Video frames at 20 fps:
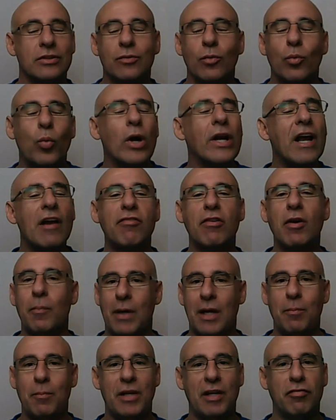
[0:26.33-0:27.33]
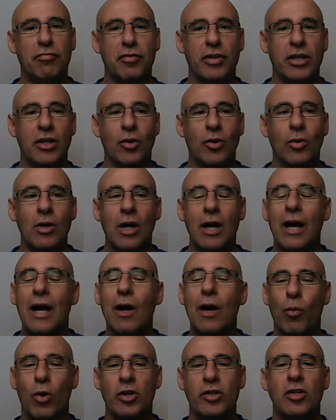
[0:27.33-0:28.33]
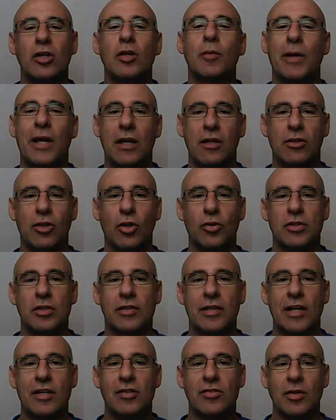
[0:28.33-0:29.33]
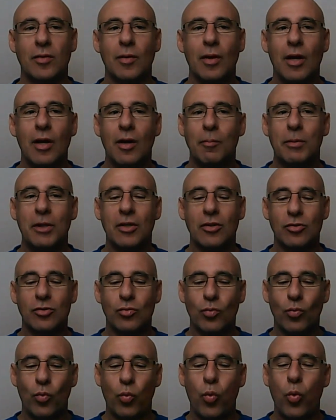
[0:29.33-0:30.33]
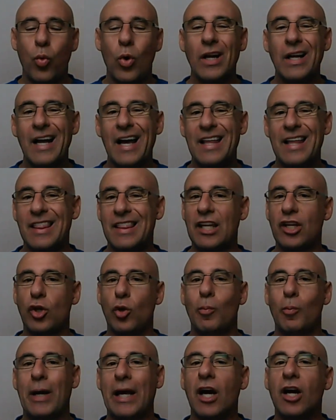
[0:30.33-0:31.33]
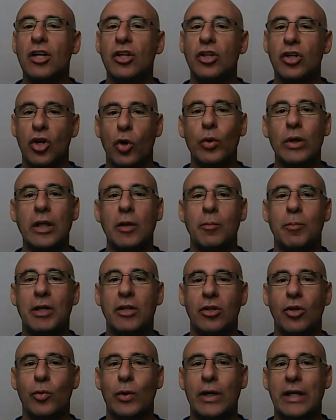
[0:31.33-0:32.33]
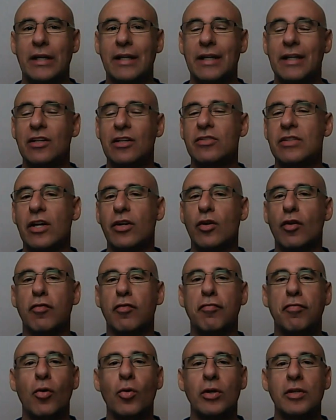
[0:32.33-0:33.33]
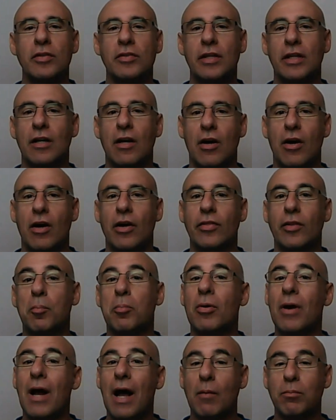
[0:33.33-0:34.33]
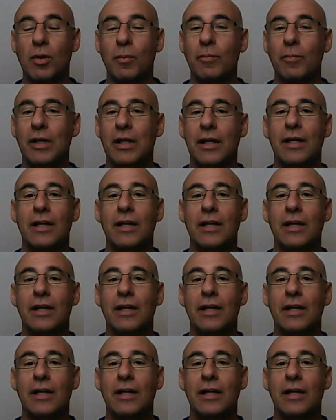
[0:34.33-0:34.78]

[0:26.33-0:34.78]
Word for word: whatever it may be for you, I want you to pay close attention because what I think you may unknowingly be doing is that you're focusing on the problem